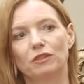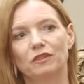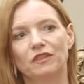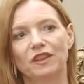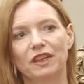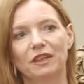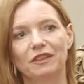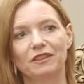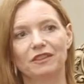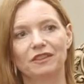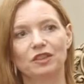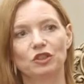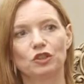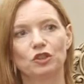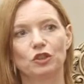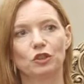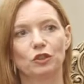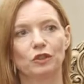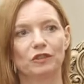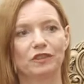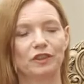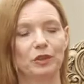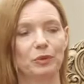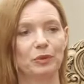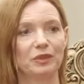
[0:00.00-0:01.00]
of
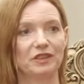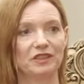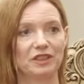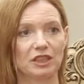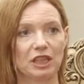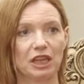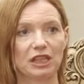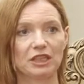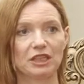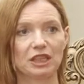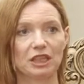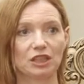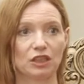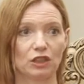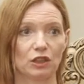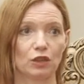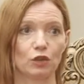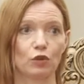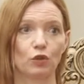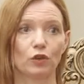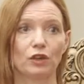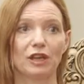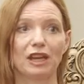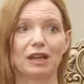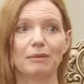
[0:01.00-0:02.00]
institutes who are starting to
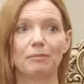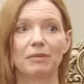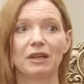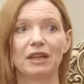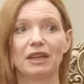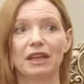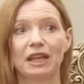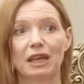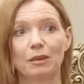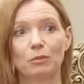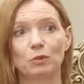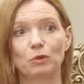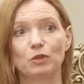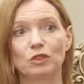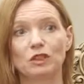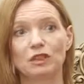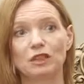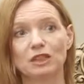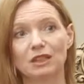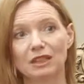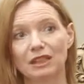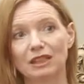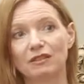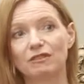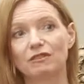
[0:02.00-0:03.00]
look at being able to
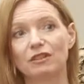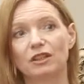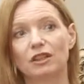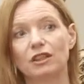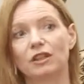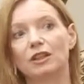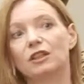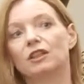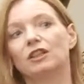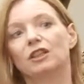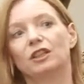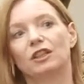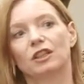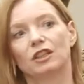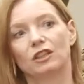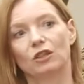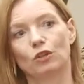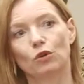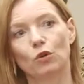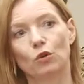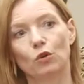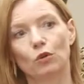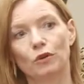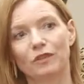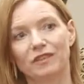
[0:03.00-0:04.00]
deliver
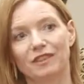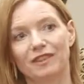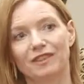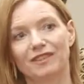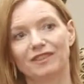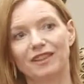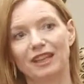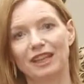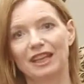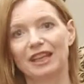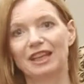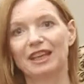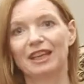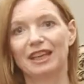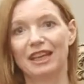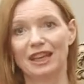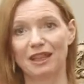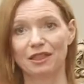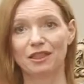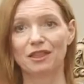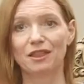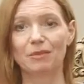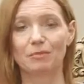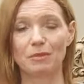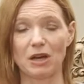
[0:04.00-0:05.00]
courses here
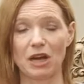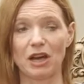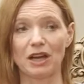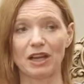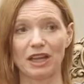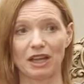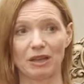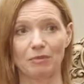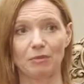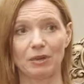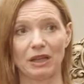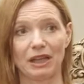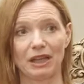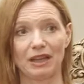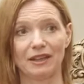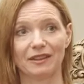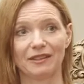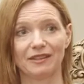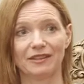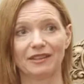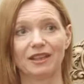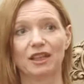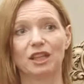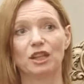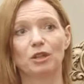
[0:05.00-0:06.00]
in the marketplace,
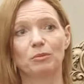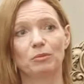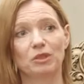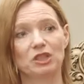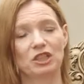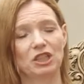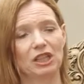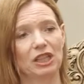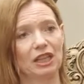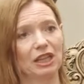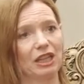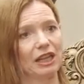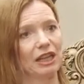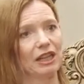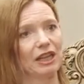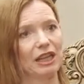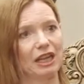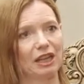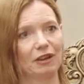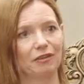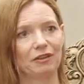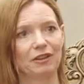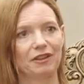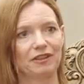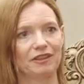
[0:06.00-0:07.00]
particularly in
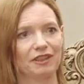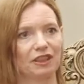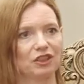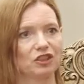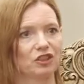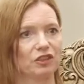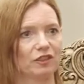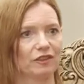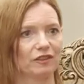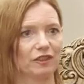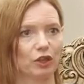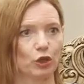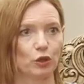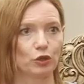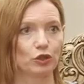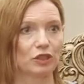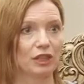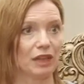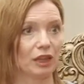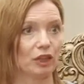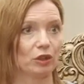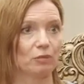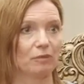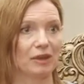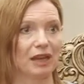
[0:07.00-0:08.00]
areas such as
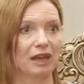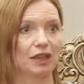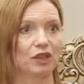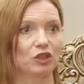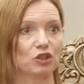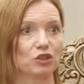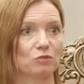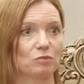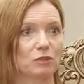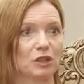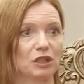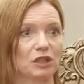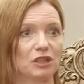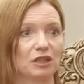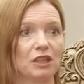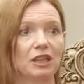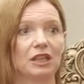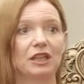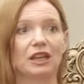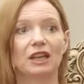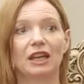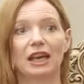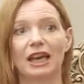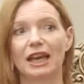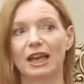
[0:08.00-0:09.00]
hotel management
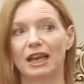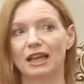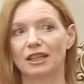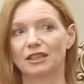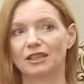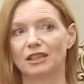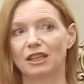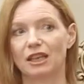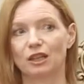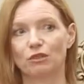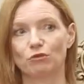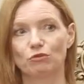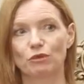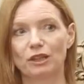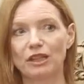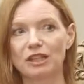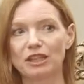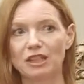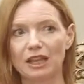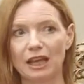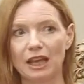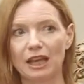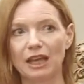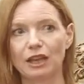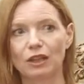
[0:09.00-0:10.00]
and
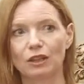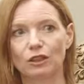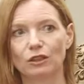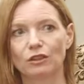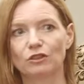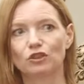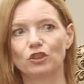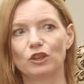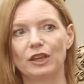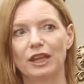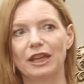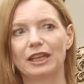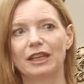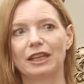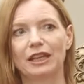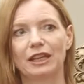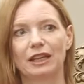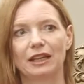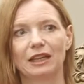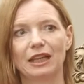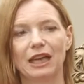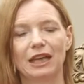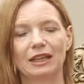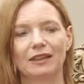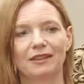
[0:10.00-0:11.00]
retail
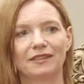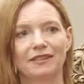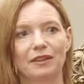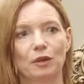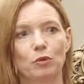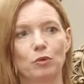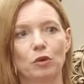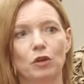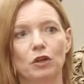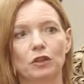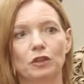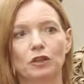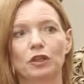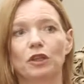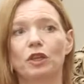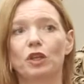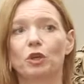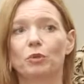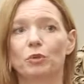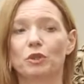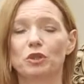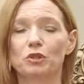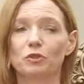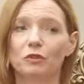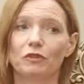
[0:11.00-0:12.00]
training and so on,
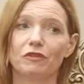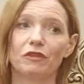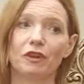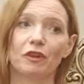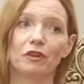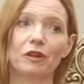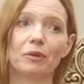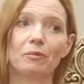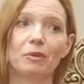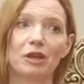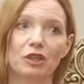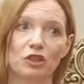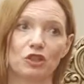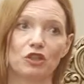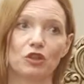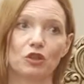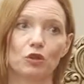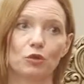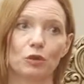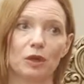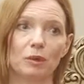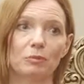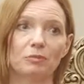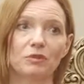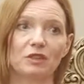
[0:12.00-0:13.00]
which would very much
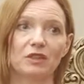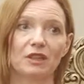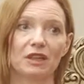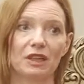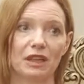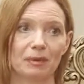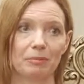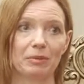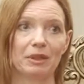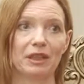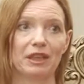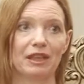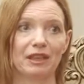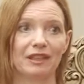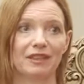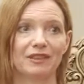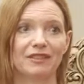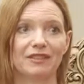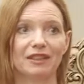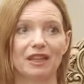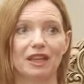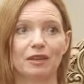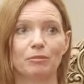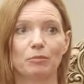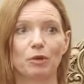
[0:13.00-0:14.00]
equip the
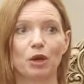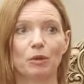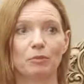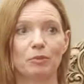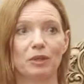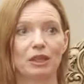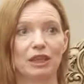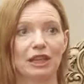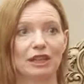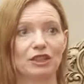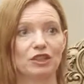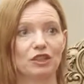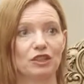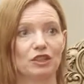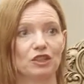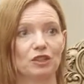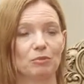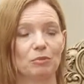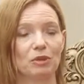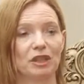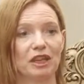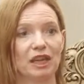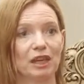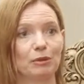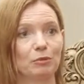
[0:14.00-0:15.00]
Nepalese population to
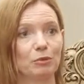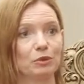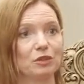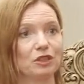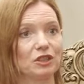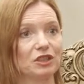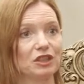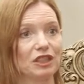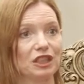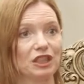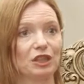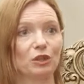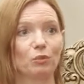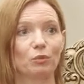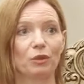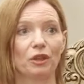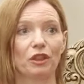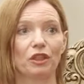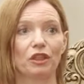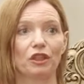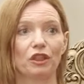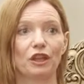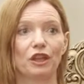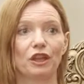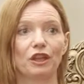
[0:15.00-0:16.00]
be able to deal
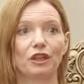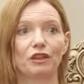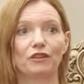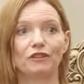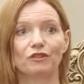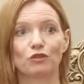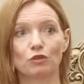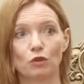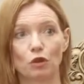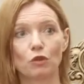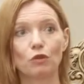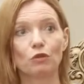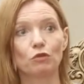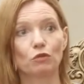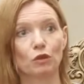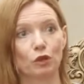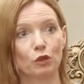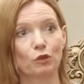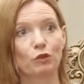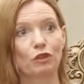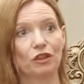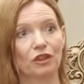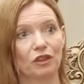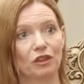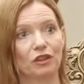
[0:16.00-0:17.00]
with the strong
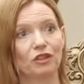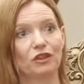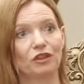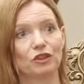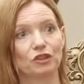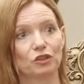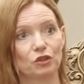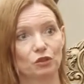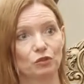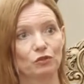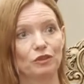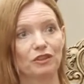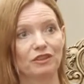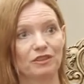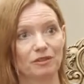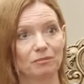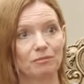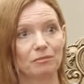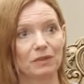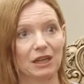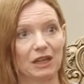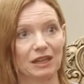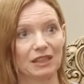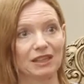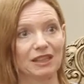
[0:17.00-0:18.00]
growth in the tourism
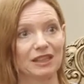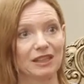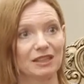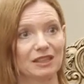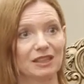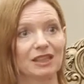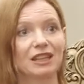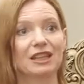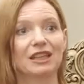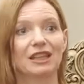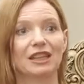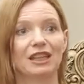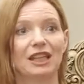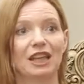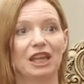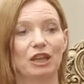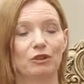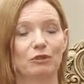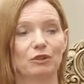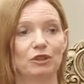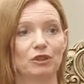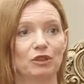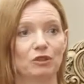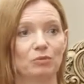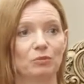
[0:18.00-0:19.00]
market
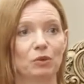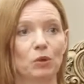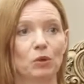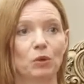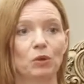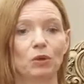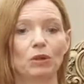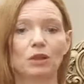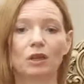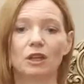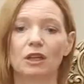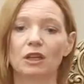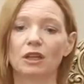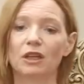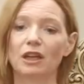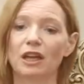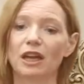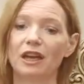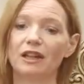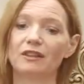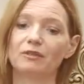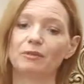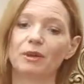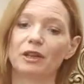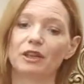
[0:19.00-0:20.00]
here in Nepal,
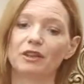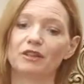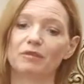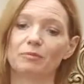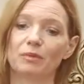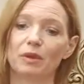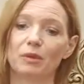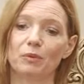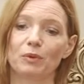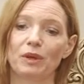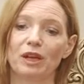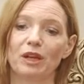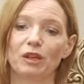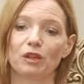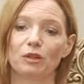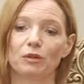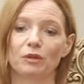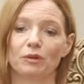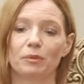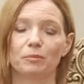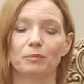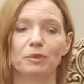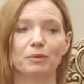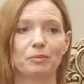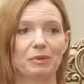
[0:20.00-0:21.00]
as well as be
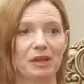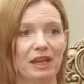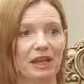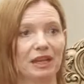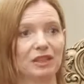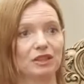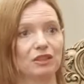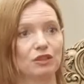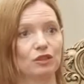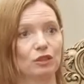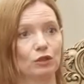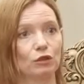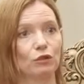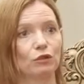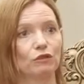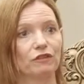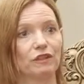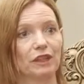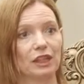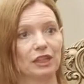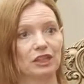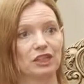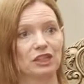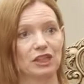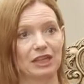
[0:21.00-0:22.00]
well prepared to look for
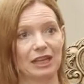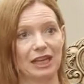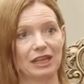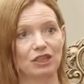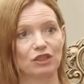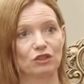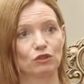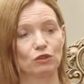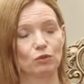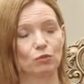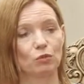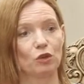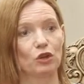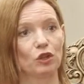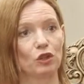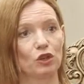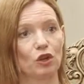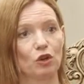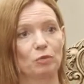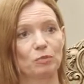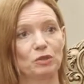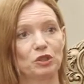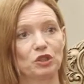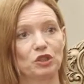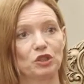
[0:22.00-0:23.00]
international work
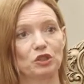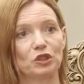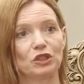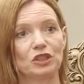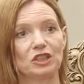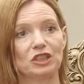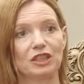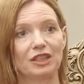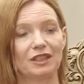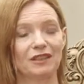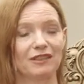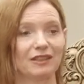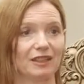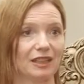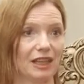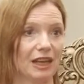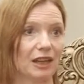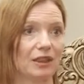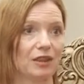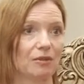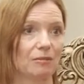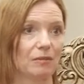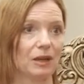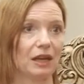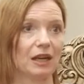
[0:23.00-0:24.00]
opportunities in
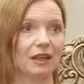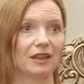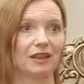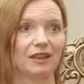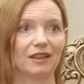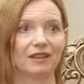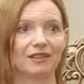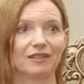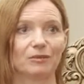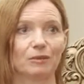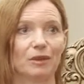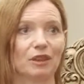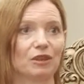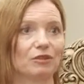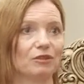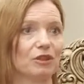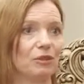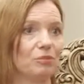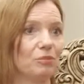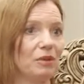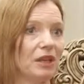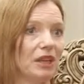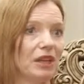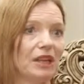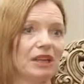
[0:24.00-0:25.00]
other markets, whether
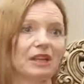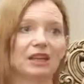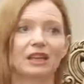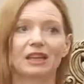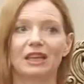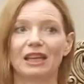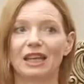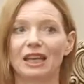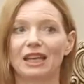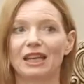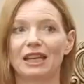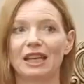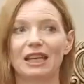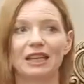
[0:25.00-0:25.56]
it be in